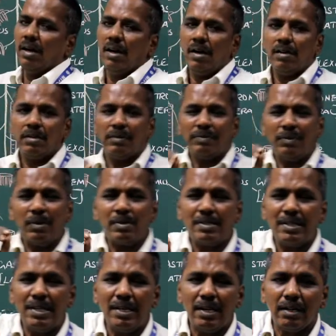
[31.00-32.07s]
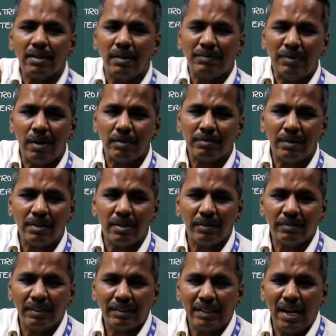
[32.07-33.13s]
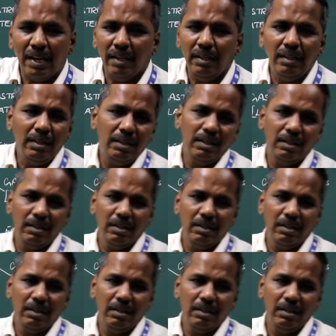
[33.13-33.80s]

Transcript: on the posterior compartment of the thigh,